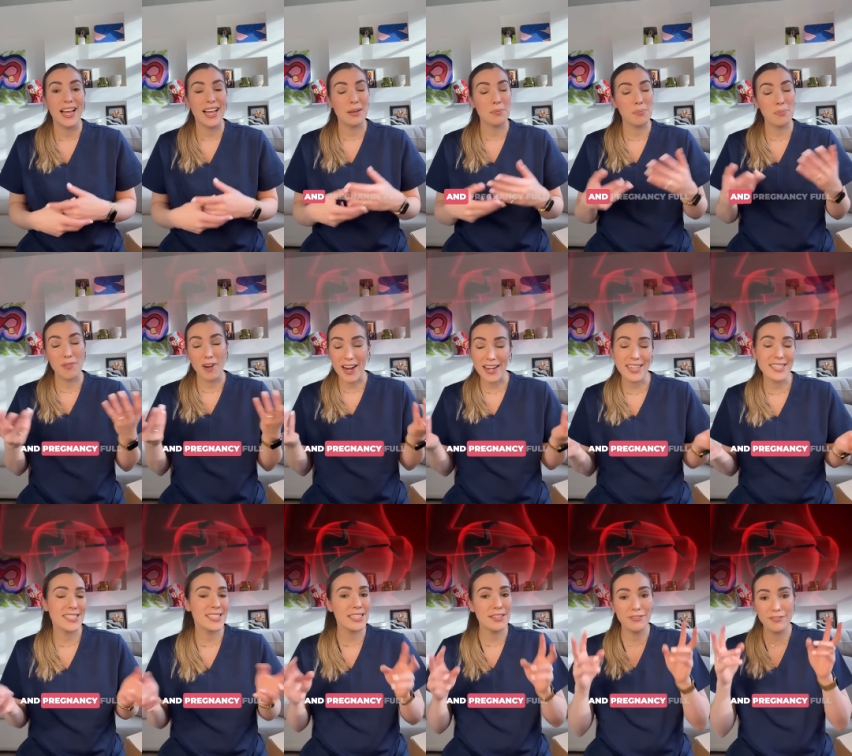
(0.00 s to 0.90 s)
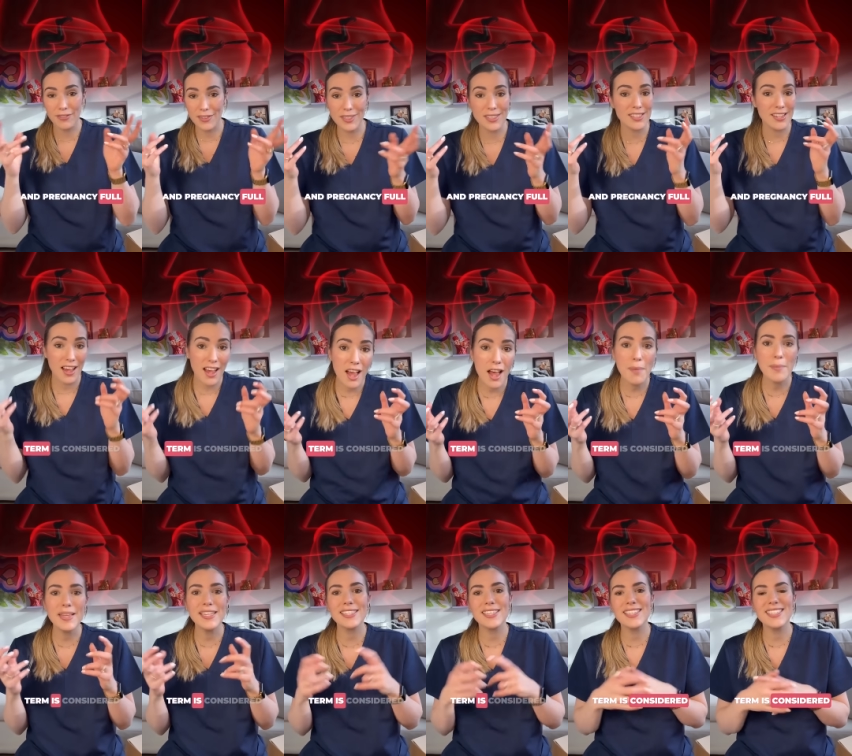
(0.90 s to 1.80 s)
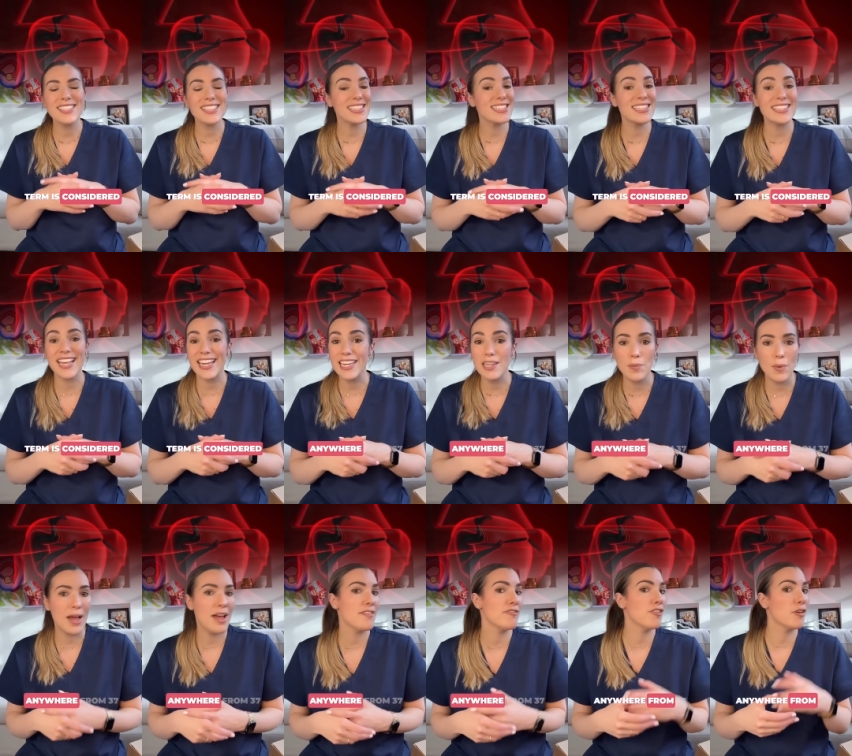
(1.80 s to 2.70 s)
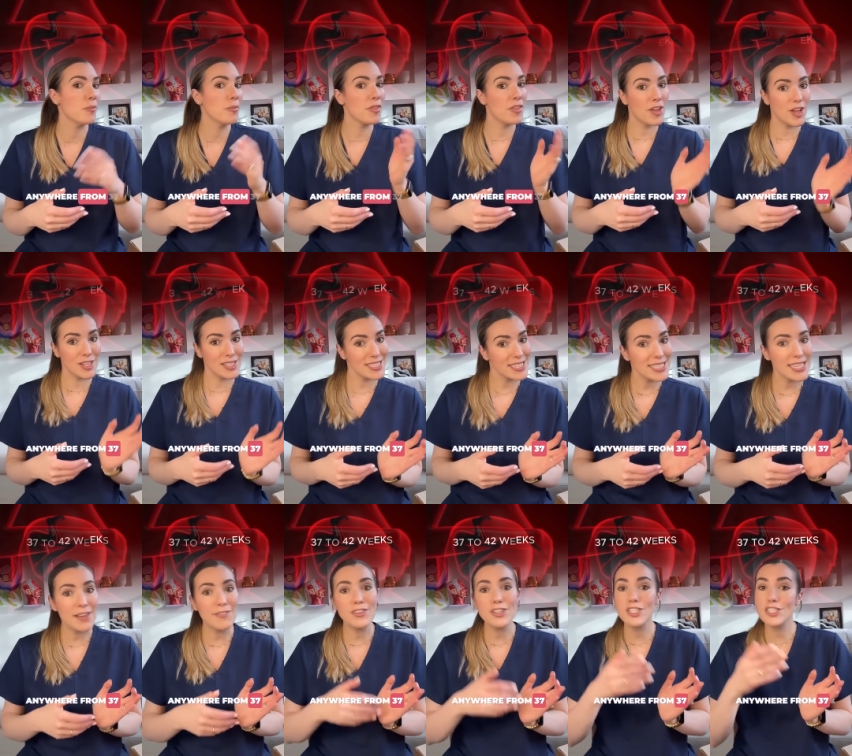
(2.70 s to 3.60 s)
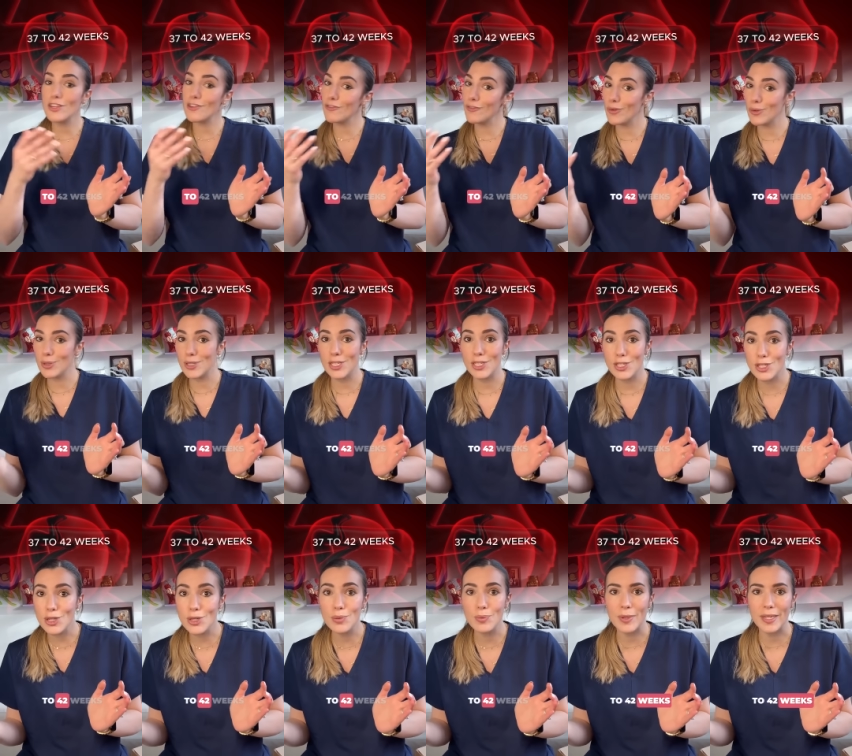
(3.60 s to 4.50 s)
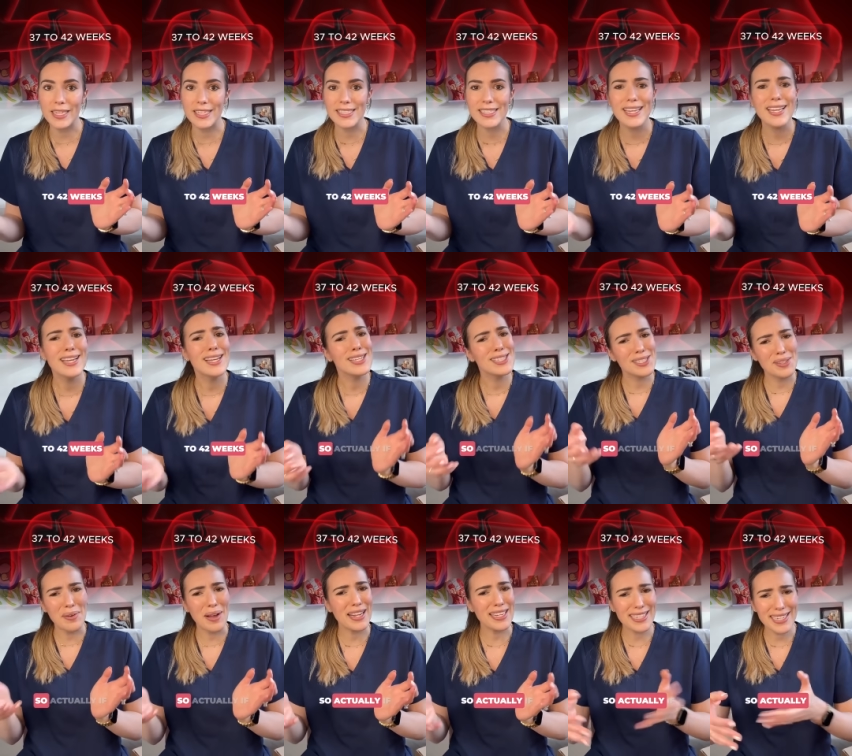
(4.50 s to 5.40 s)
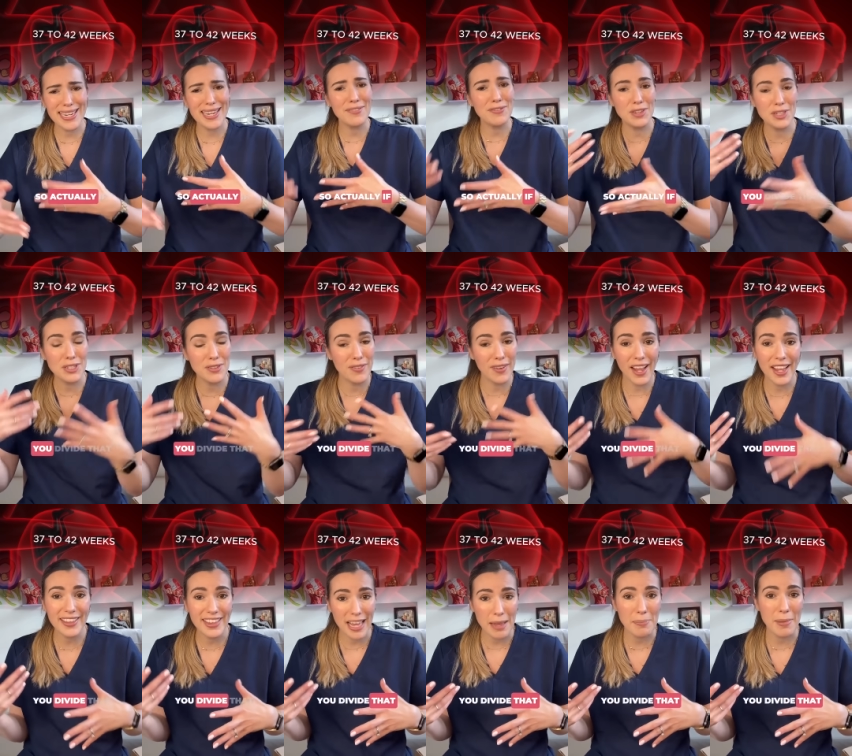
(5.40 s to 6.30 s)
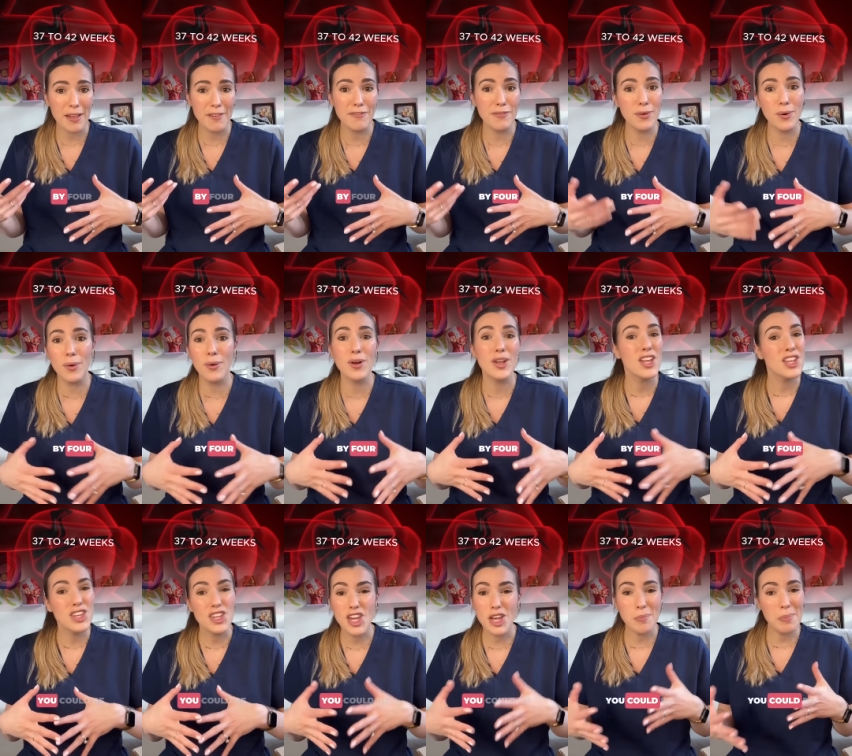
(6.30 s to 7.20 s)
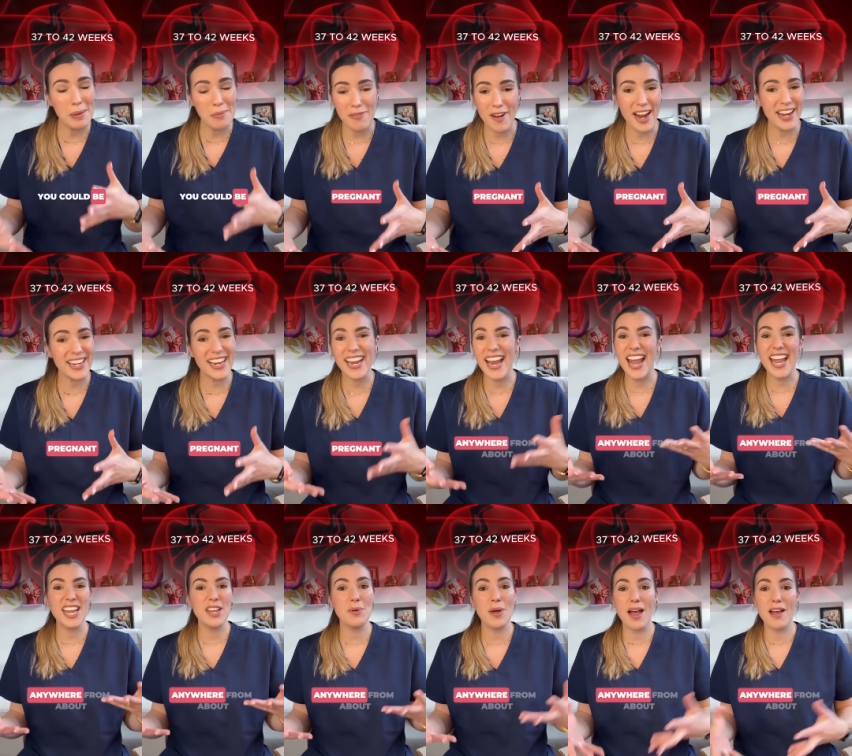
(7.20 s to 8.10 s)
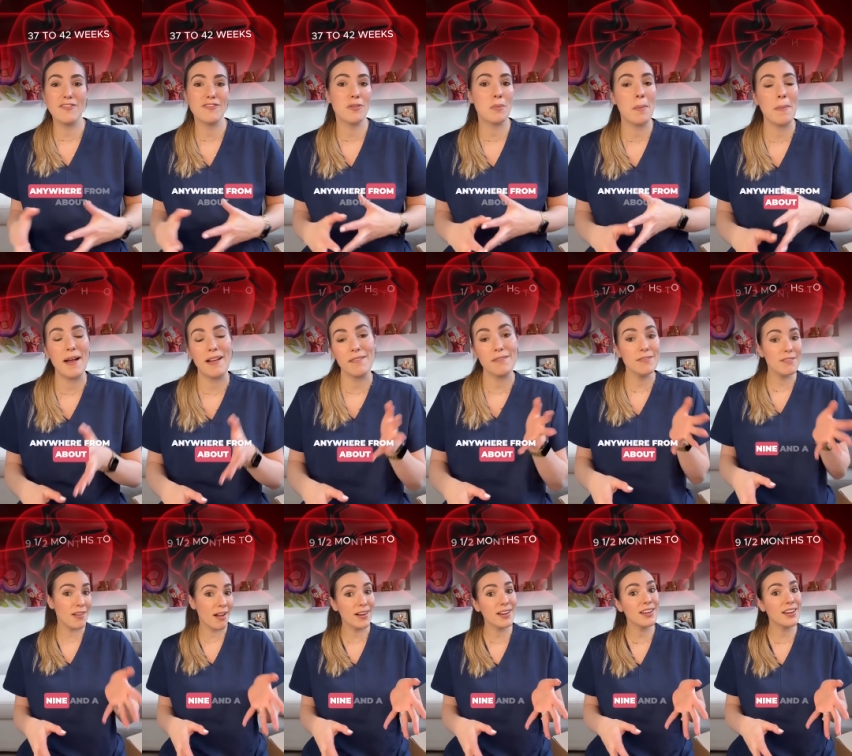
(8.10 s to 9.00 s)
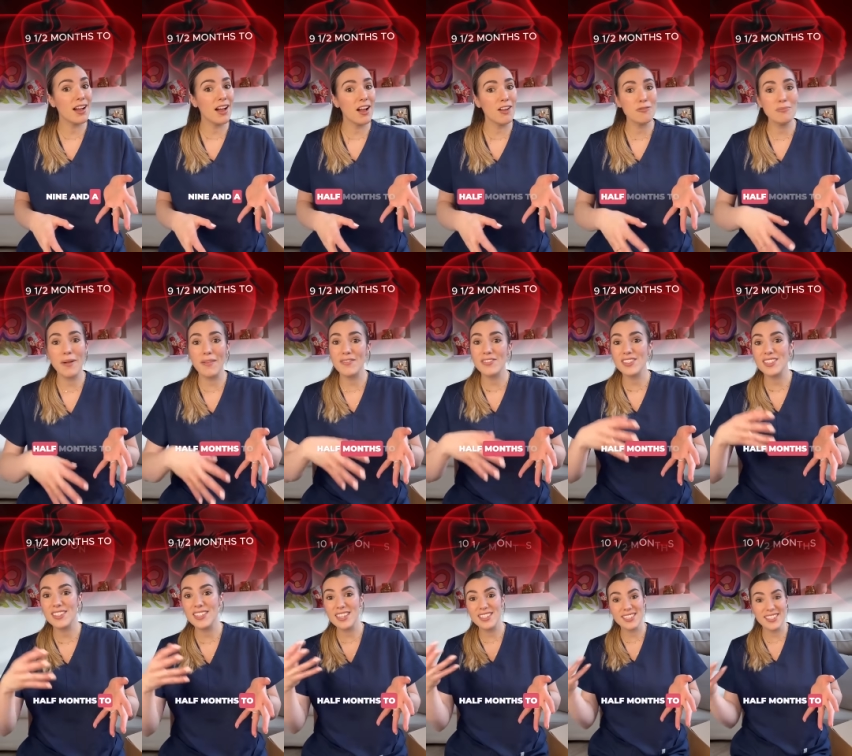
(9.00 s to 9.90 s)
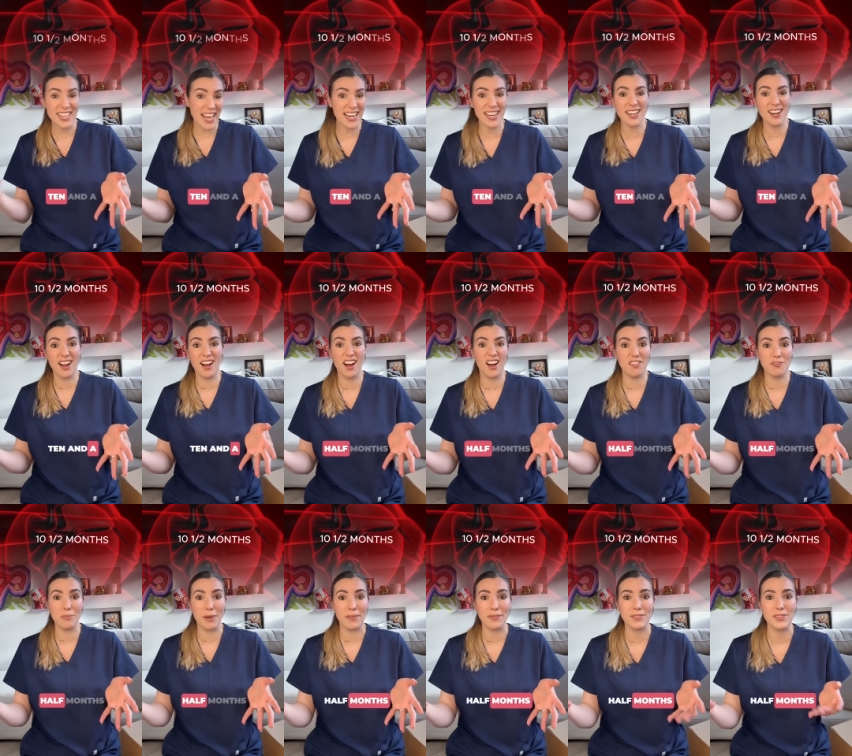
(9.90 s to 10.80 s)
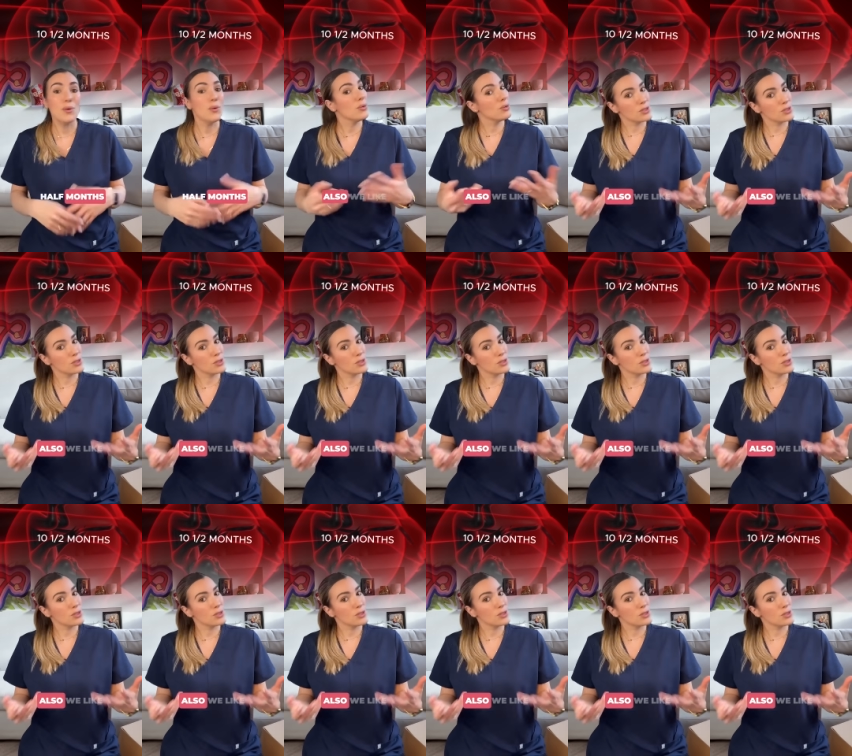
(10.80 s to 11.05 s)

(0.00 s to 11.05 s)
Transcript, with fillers: And pregnancy full term is considered anywhere from 37 to 42 weeks. So actually, if you divide that by four, you could be pregnant anywhere from about nine and a half months to ten and a half months.